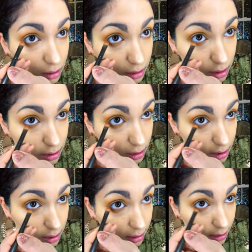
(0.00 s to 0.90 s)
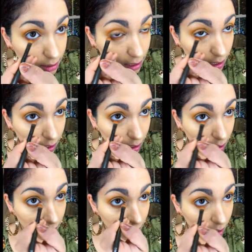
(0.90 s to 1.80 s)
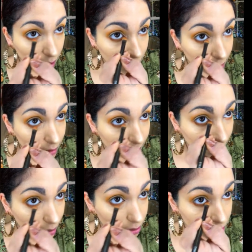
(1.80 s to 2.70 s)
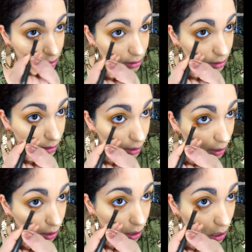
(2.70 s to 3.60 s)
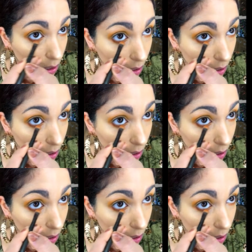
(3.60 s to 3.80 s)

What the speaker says: just to get that dimension in there.